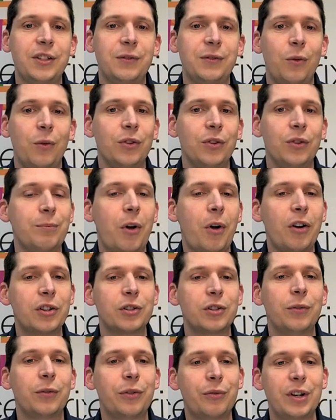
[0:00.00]
first of all, so
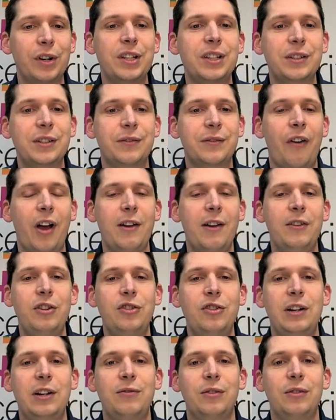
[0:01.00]
Microsoft 365
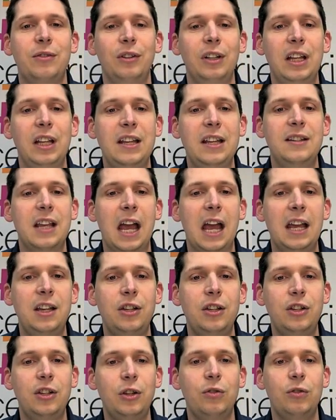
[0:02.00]
in general is
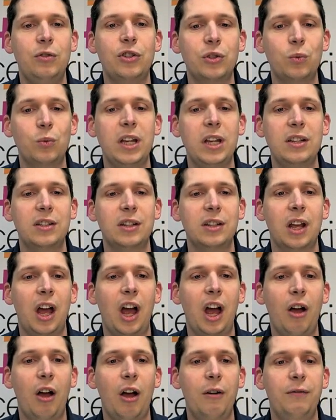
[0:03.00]
a huge suite
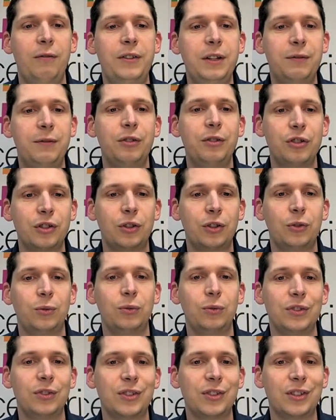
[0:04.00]
of different
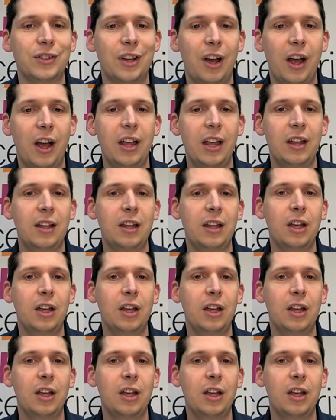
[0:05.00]
tools. I